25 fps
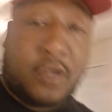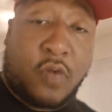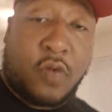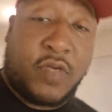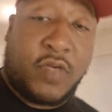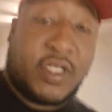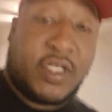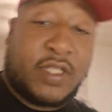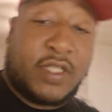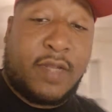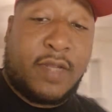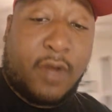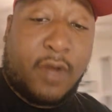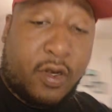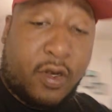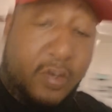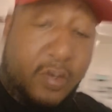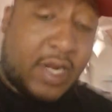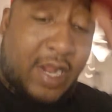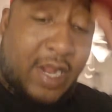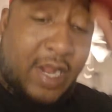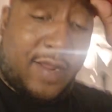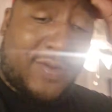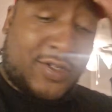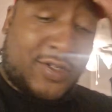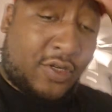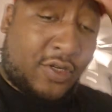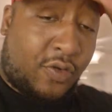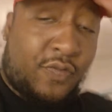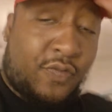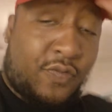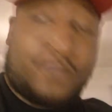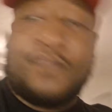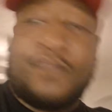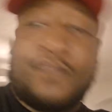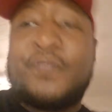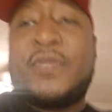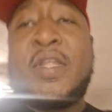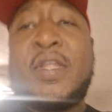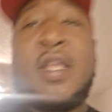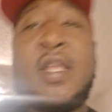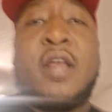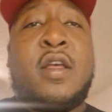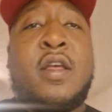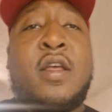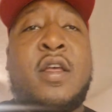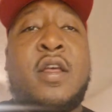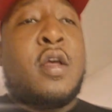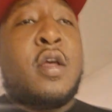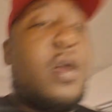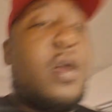That's what's going to re-steam our crabs. So